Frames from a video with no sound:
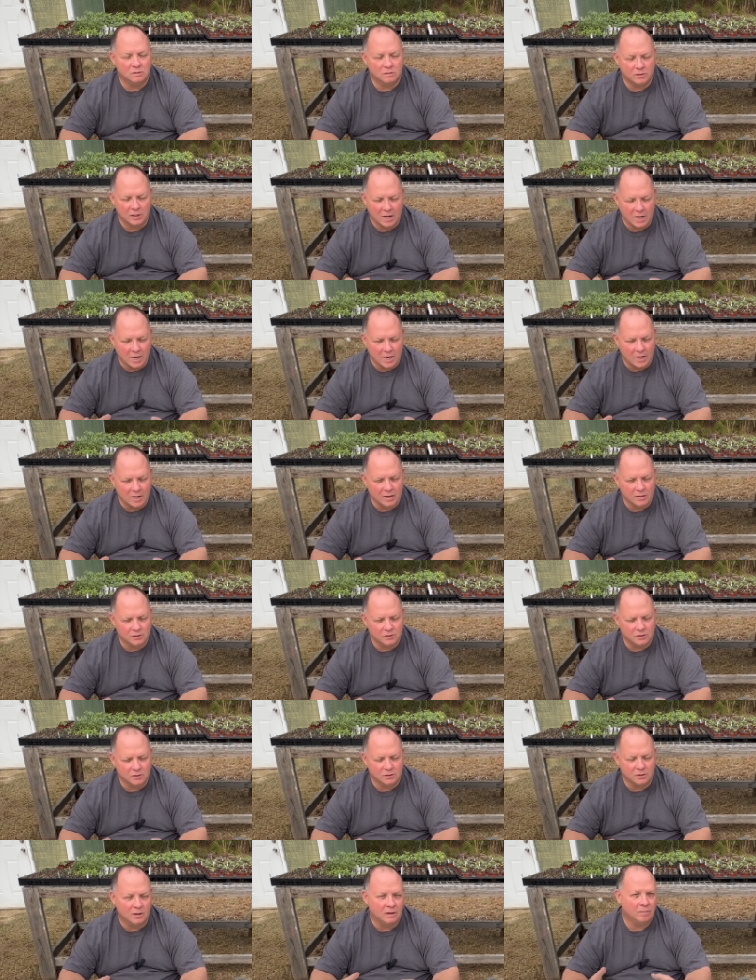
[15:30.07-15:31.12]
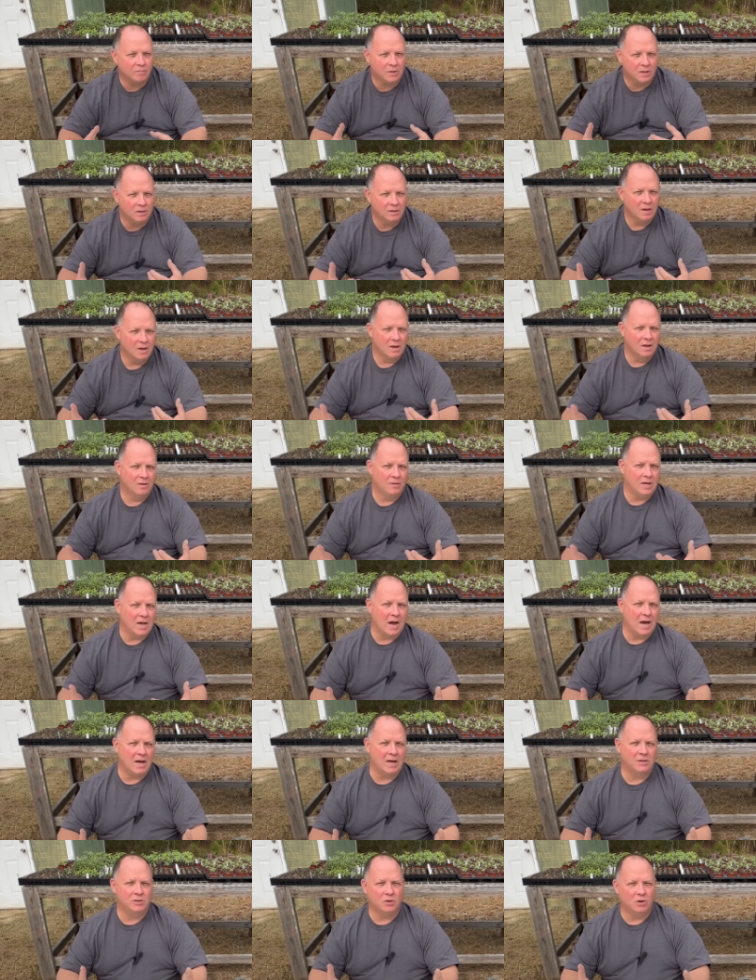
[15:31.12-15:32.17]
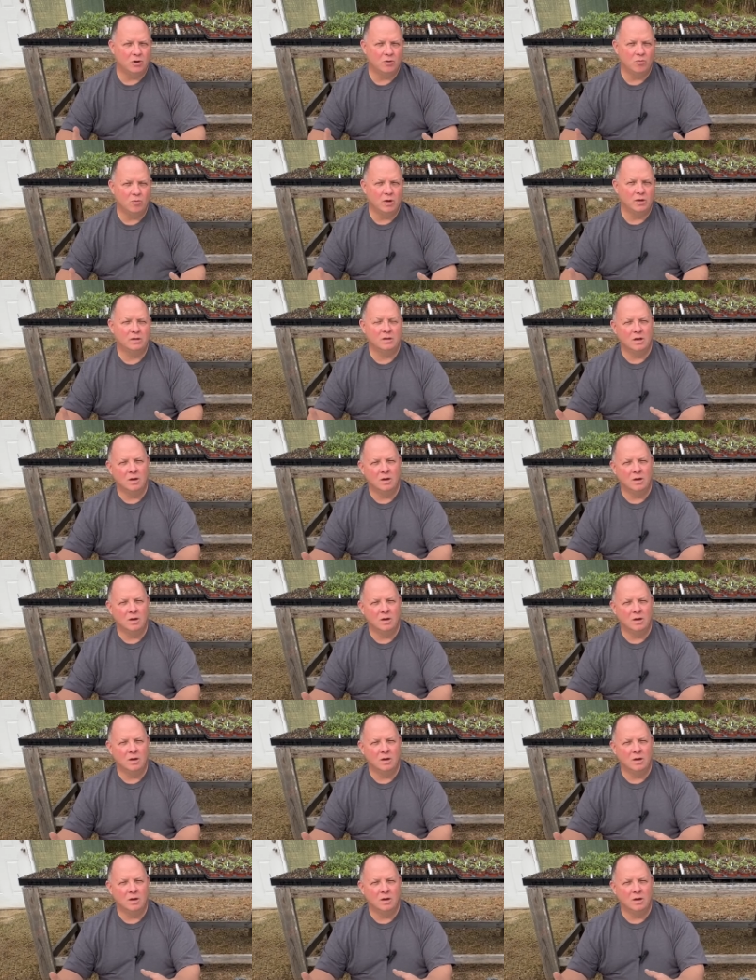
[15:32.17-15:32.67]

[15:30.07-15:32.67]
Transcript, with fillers: the eyes, because the eyes are what